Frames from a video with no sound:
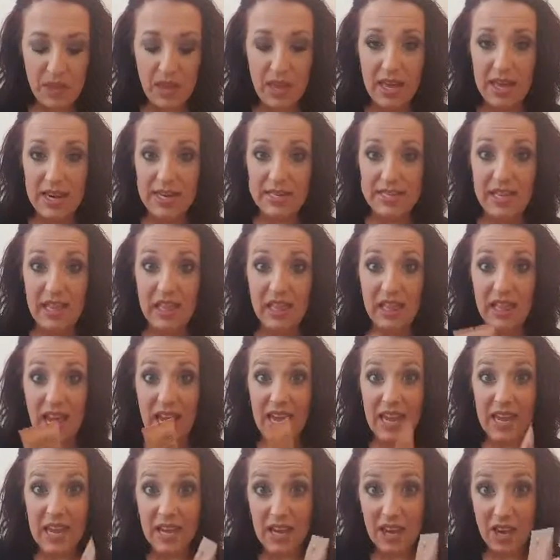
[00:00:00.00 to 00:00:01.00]
It is a
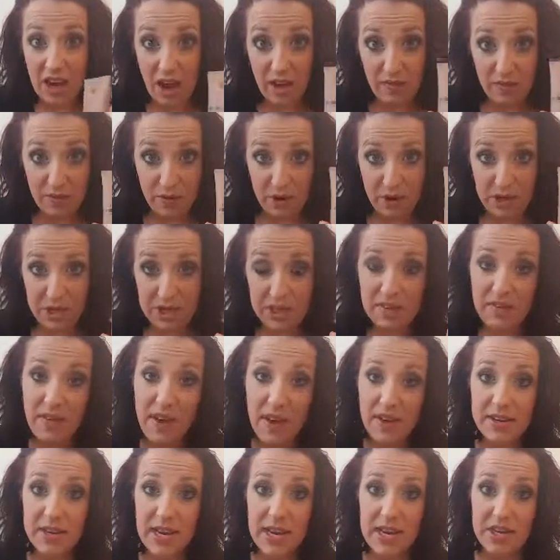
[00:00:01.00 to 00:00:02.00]
light coverage
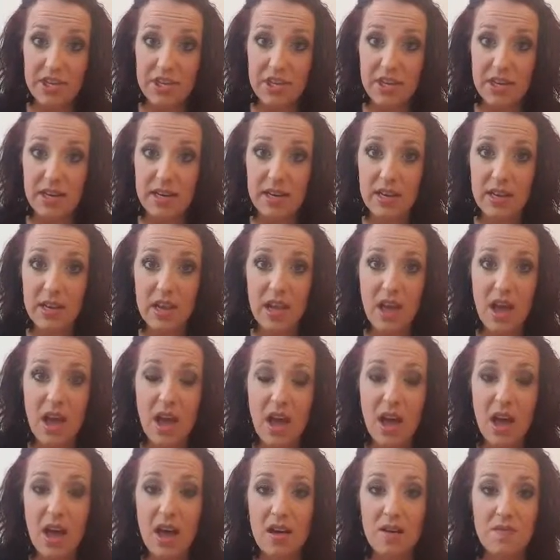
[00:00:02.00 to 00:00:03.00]
foundation,
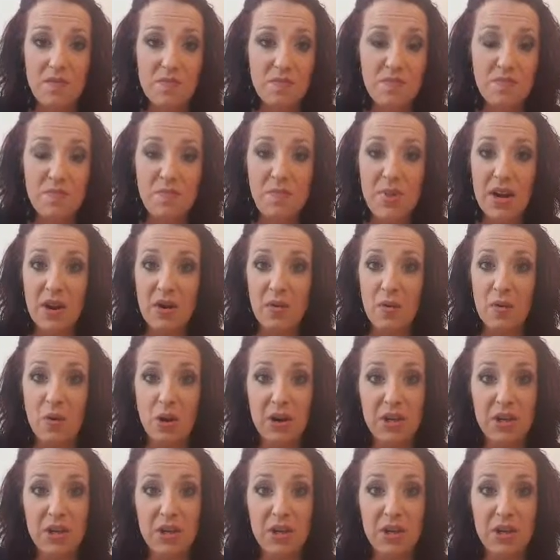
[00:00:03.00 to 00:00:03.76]
but it